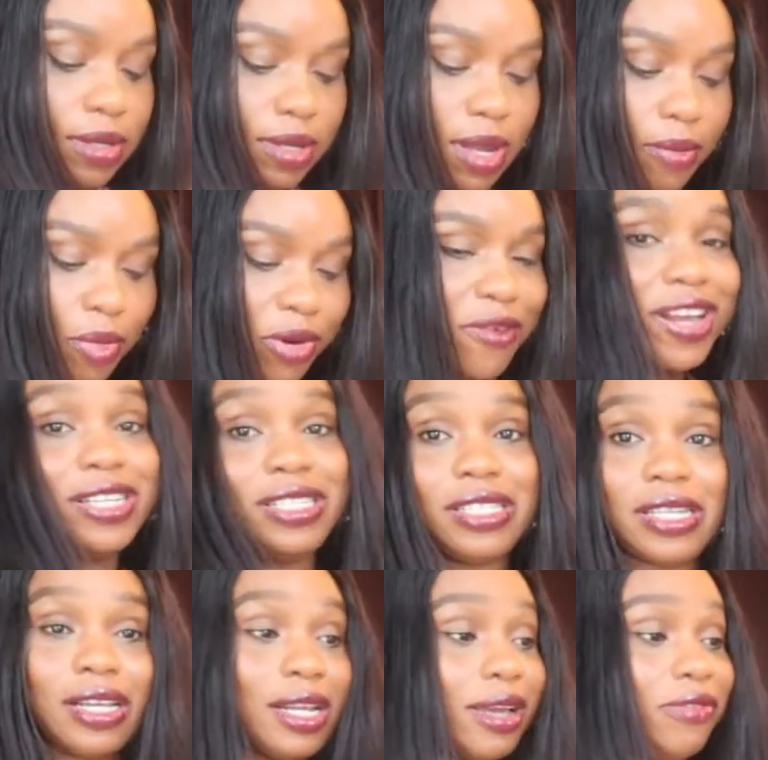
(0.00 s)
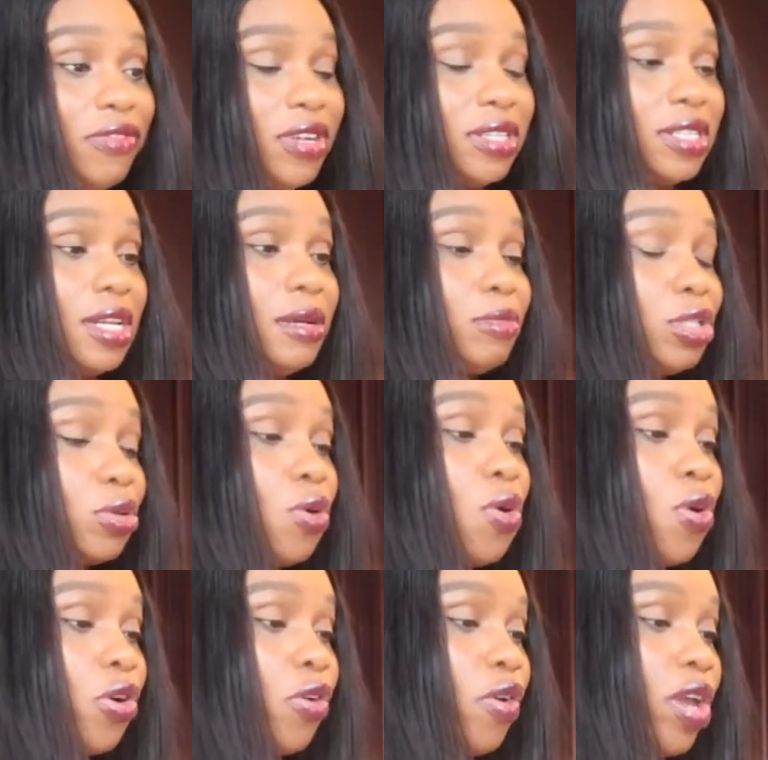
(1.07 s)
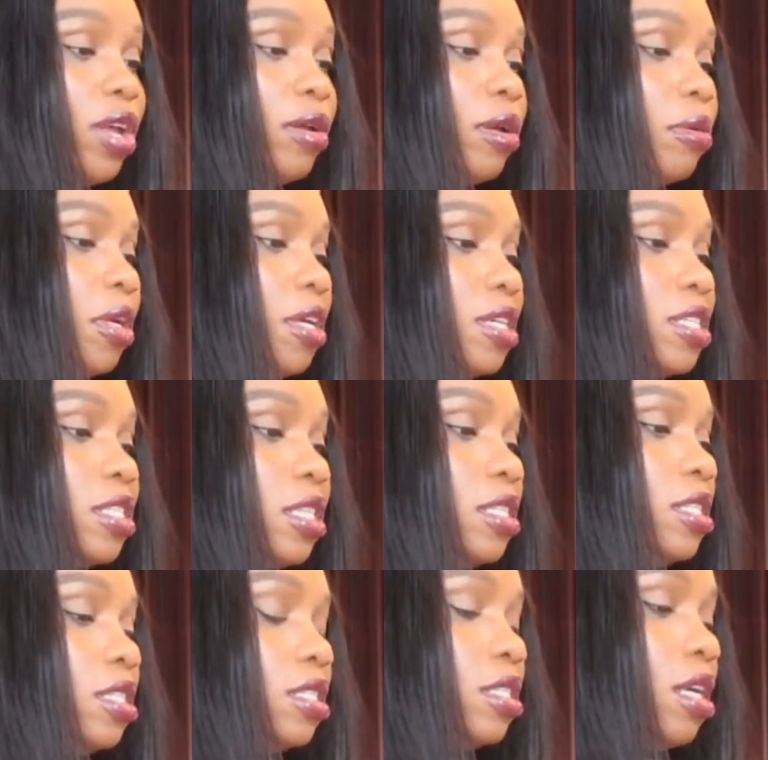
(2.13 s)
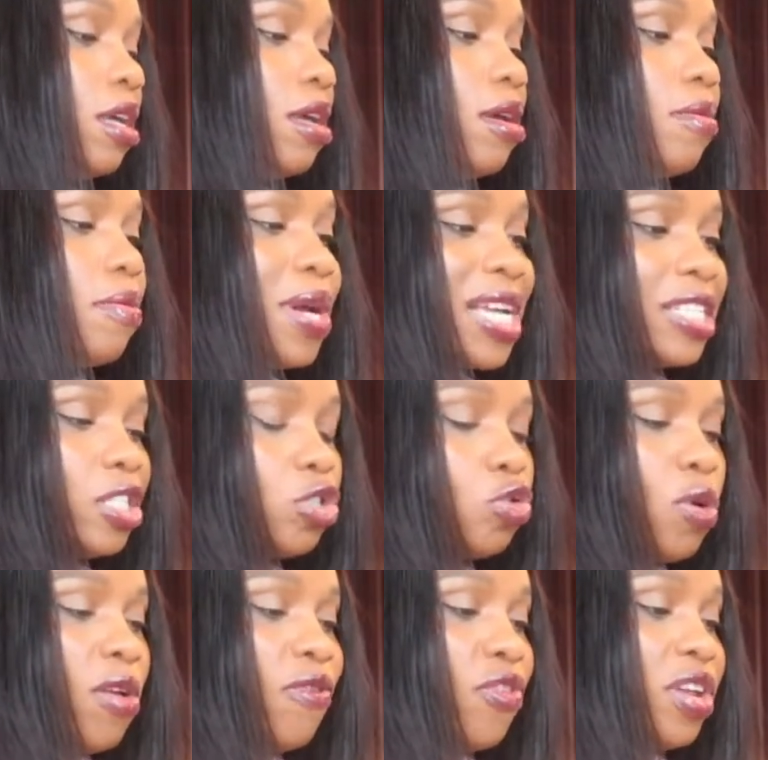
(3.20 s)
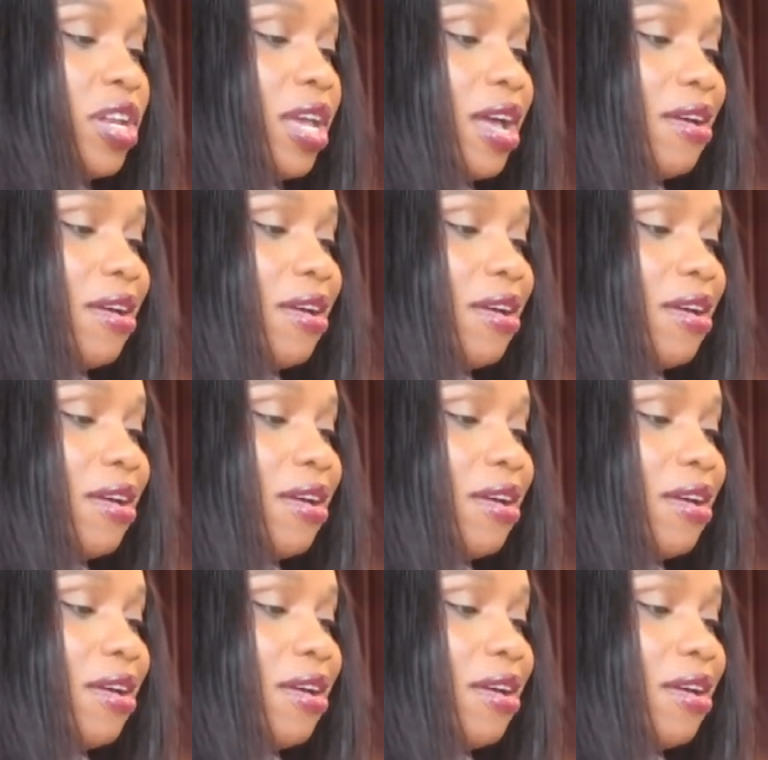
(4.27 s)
I'm already salivating. I'm so hungry because it's past 12 in the